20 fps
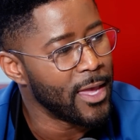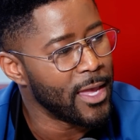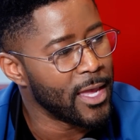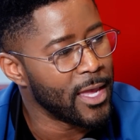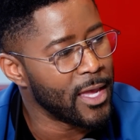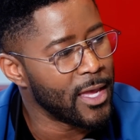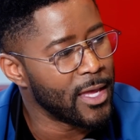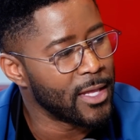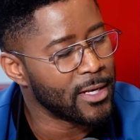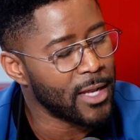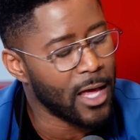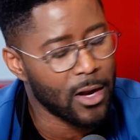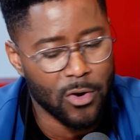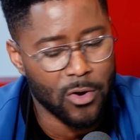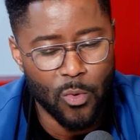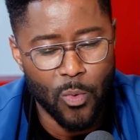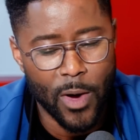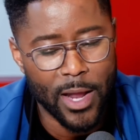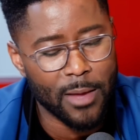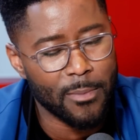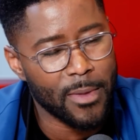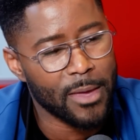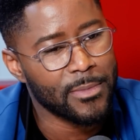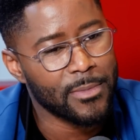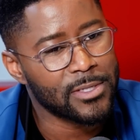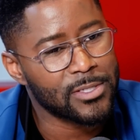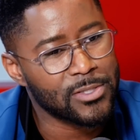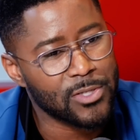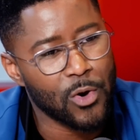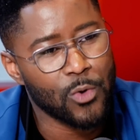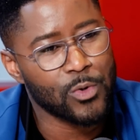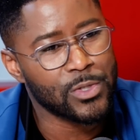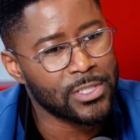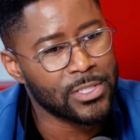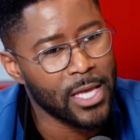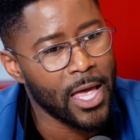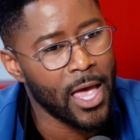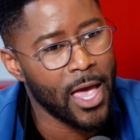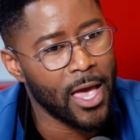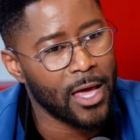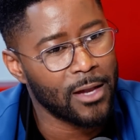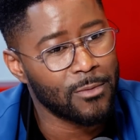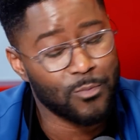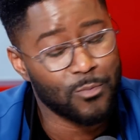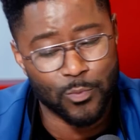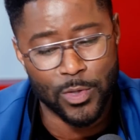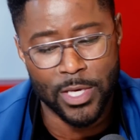And I don't know why that made me so sad.